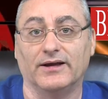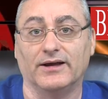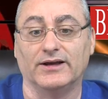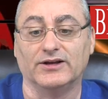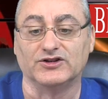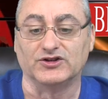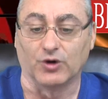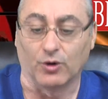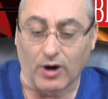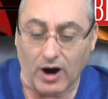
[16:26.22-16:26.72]

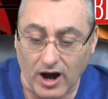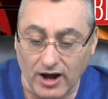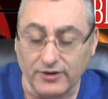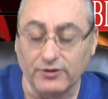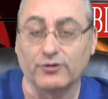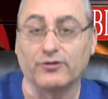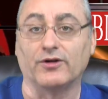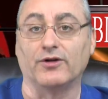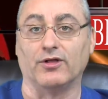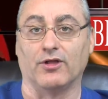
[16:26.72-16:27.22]
So
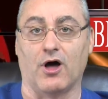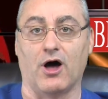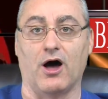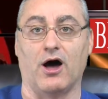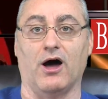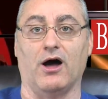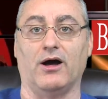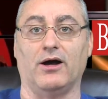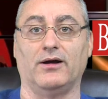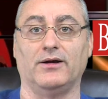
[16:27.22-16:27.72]
under the
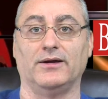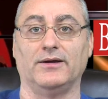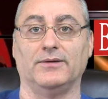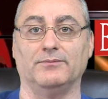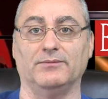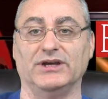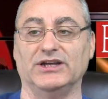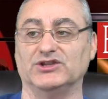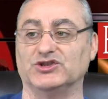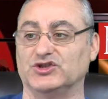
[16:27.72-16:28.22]
law
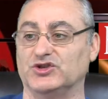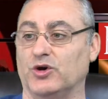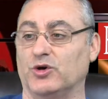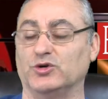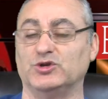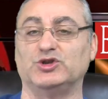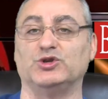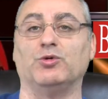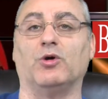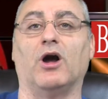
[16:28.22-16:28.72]
means
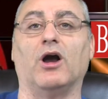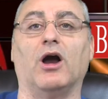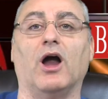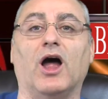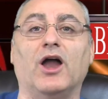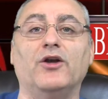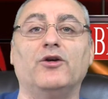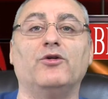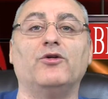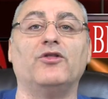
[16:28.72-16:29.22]
those who are
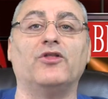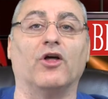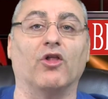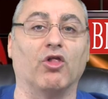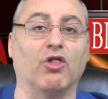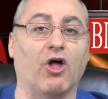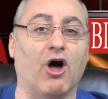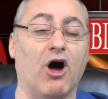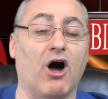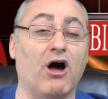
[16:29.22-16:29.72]
under the
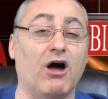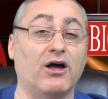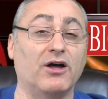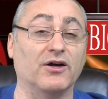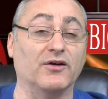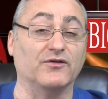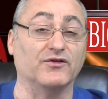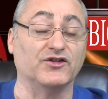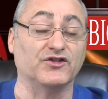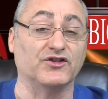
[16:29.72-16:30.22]
law
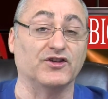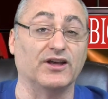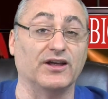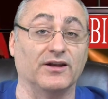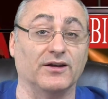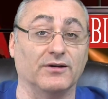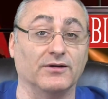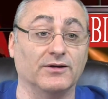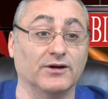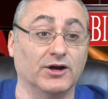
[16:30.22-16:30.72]
of
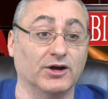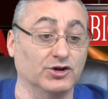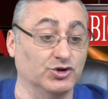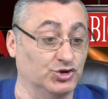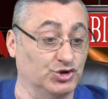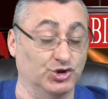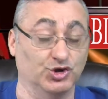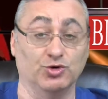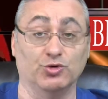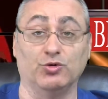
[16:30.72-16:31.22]
sin,
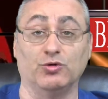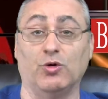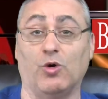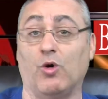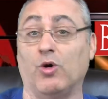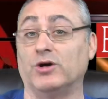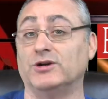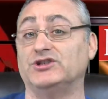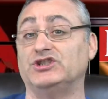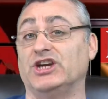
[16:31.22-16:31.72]
Jew
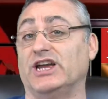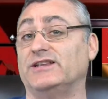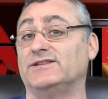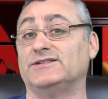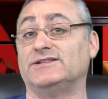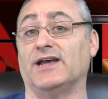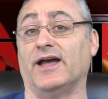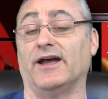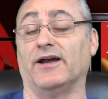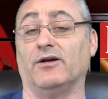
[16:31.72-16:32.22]
or
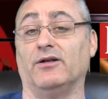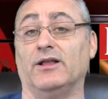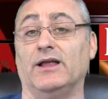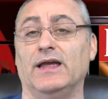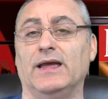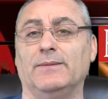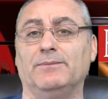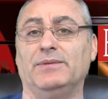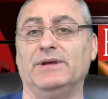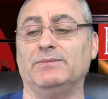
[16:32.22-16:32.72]
Gentile,
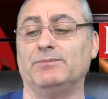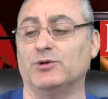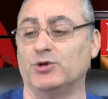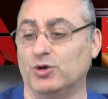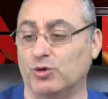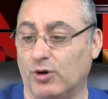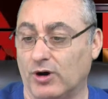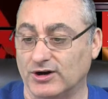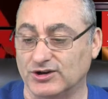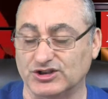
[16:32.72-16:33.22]
people
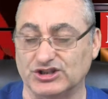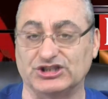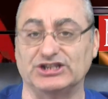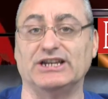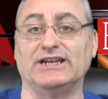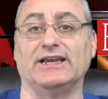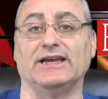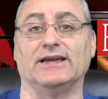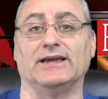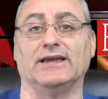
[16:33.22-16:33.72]
who are
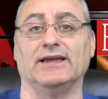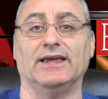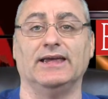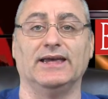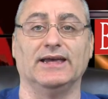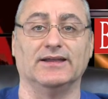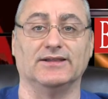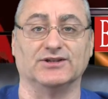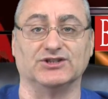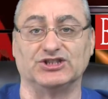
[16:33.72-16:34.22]
sinning
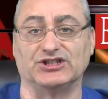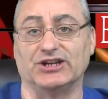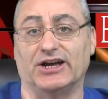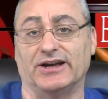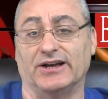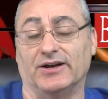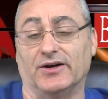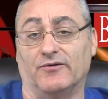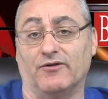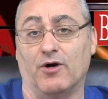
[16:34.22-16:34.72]
in the
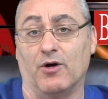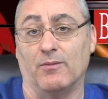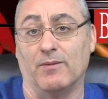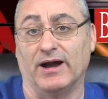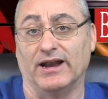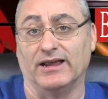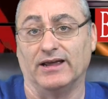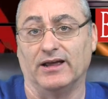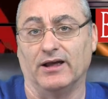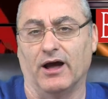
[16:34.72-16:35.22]
sight of
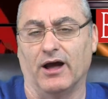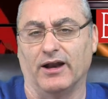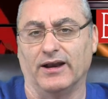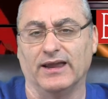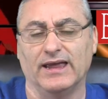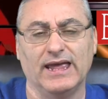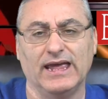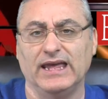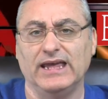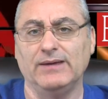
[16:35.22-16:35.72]
Almighty God.
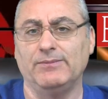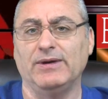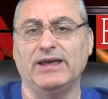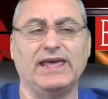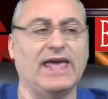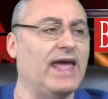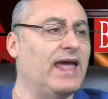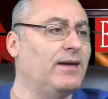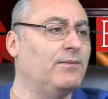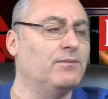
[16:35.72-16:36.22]
He
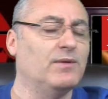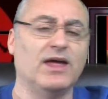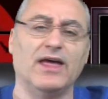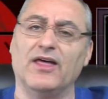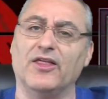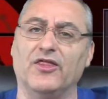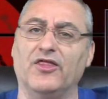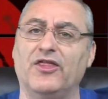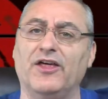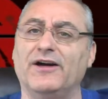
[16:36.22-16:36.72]
became
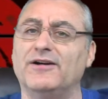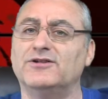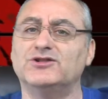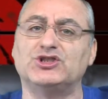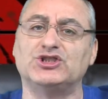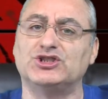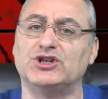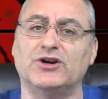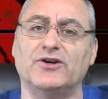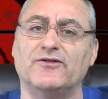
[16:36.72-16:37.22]
their
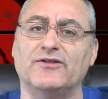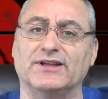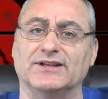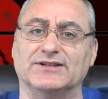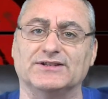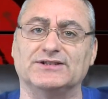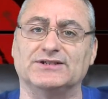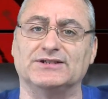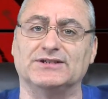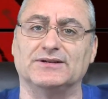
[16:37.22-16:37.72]

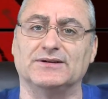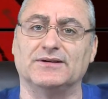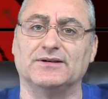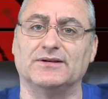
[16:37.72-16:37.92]
servants.